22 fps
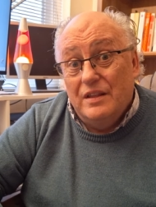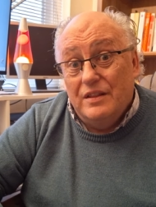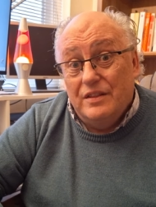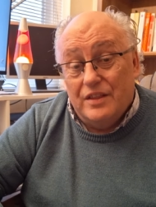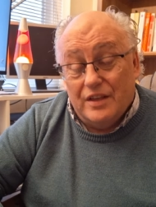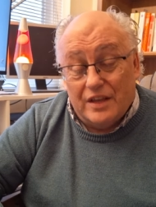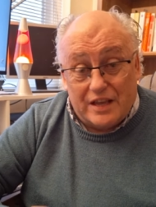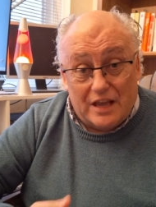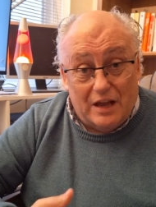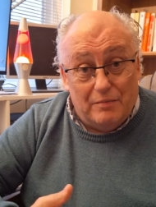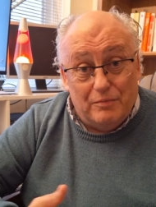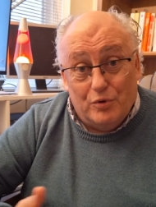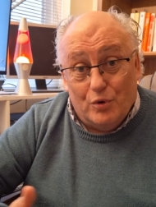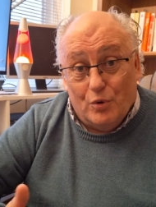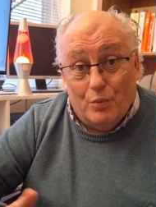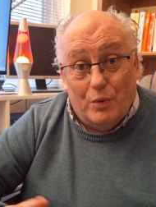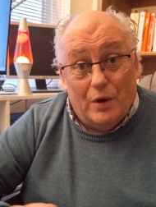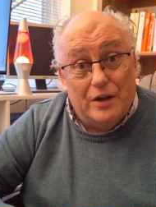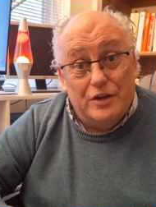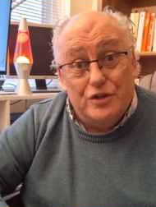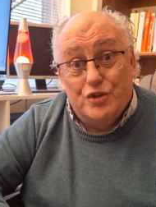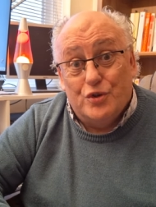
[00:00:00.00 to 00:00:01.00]
that come your
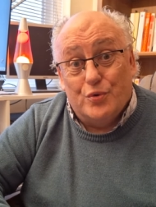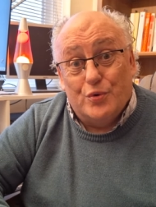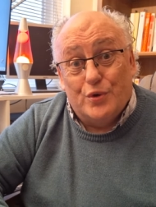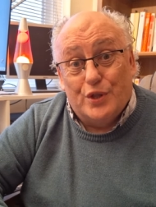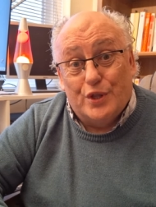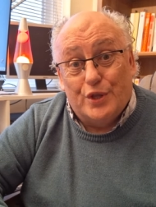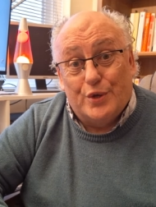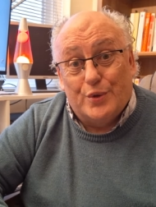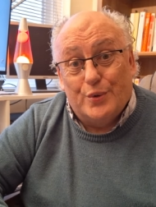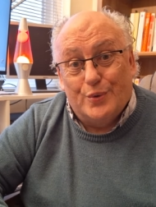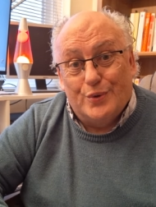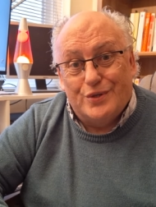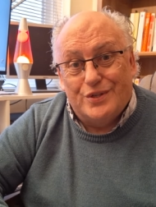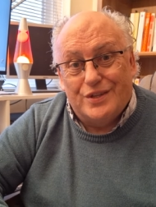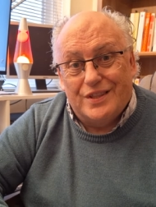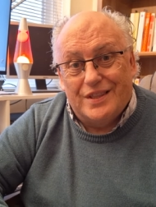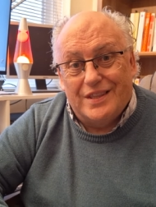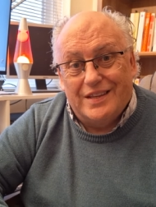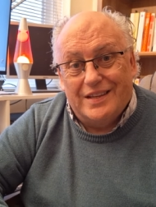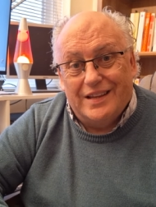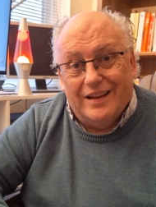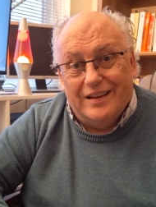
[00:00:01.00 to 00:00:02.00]
way during the course
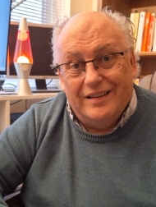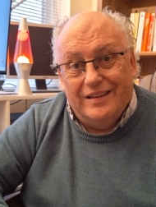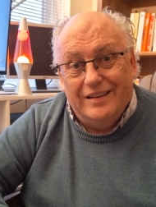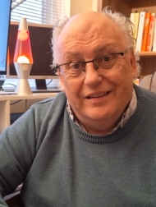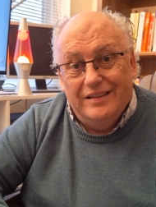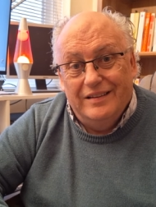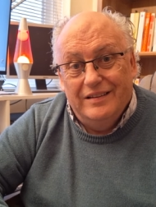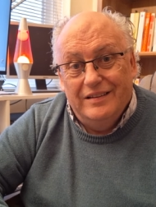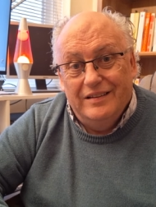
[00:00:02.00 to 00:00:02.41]
of the day.